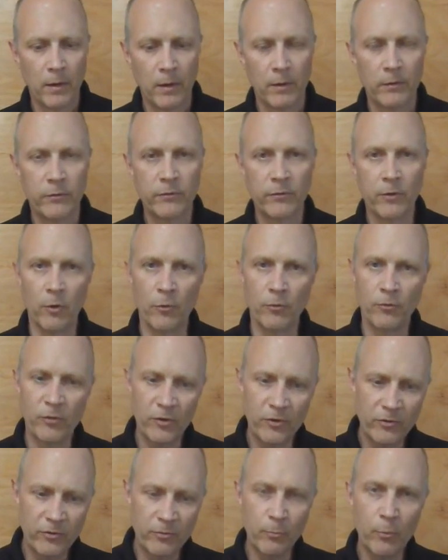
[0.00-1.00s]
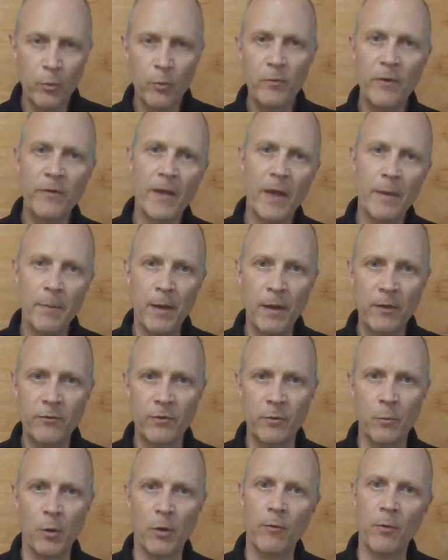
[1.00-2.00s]
So just moving that bass
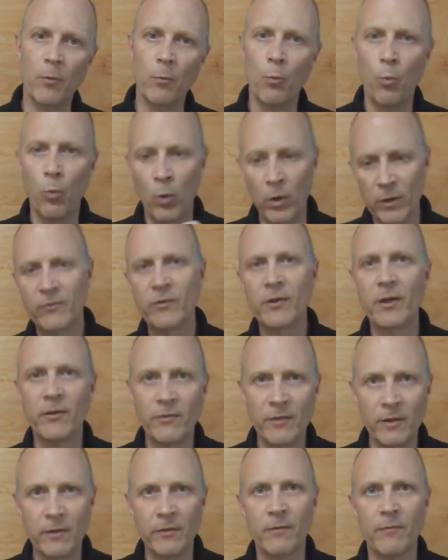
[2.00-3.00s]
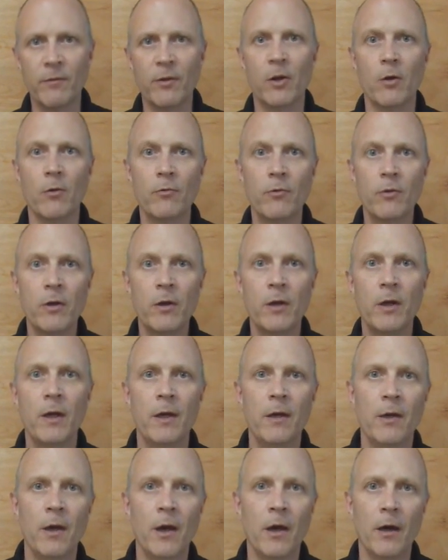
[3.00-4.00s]
drum over 1/16 of a note
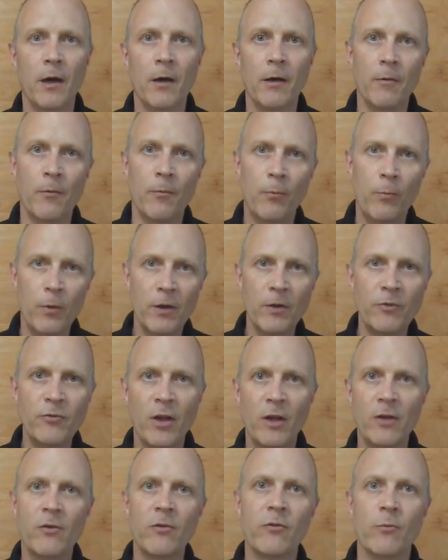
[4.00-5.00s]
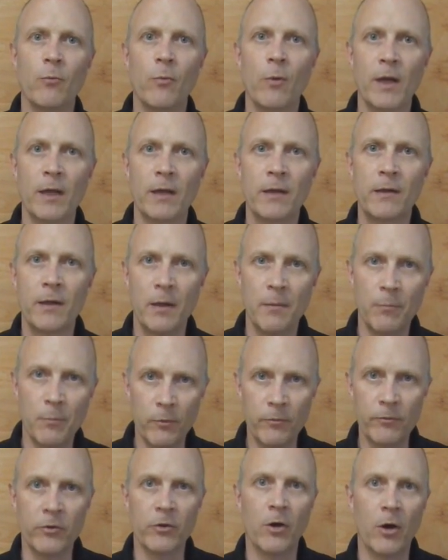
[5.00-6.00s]
really changes the way it
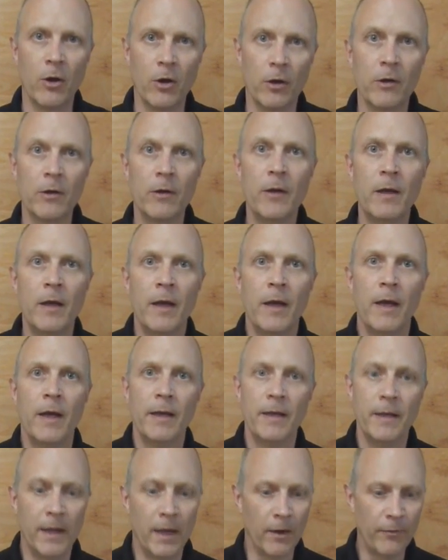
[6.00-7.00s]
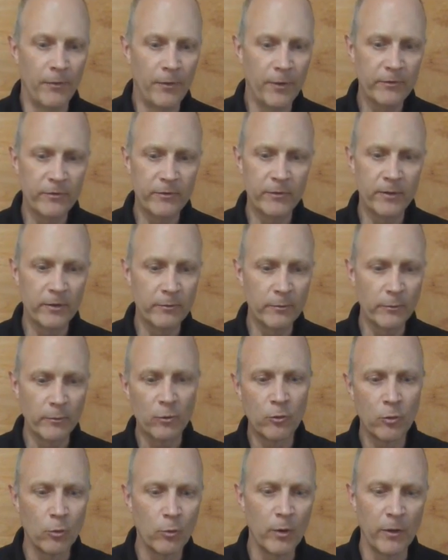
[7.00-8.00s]
moves along. Now this is a
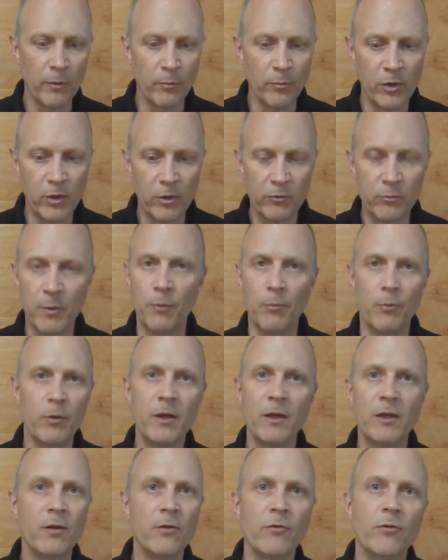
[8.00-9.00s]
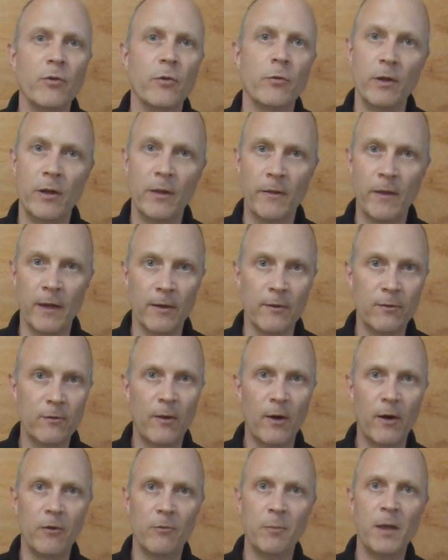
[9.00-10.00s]
cool rhythm to use, but it really didn't do anything as
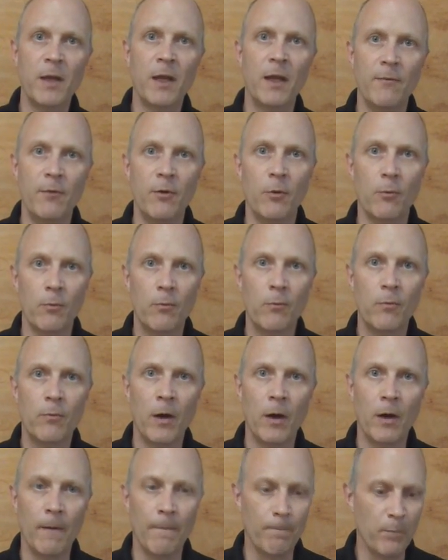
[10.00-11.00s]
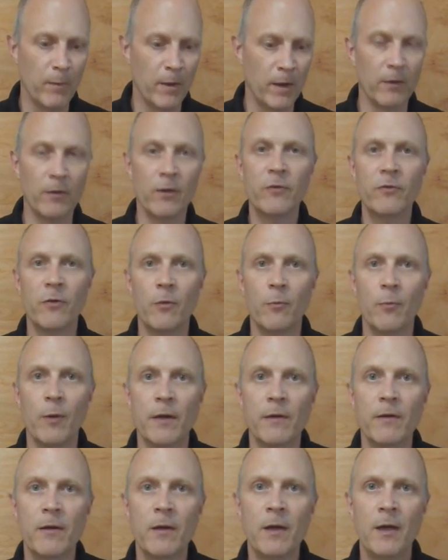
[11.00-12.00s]
far as behavior in a listener
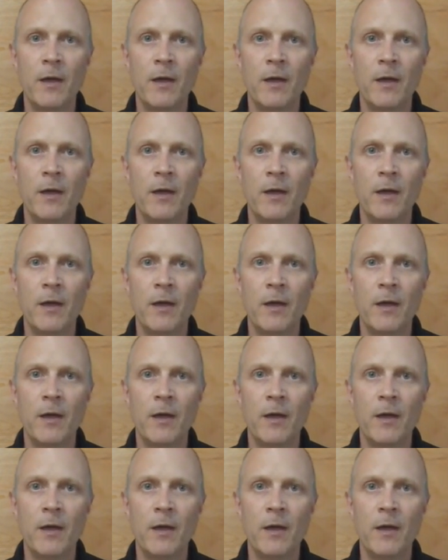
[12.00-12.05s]
went.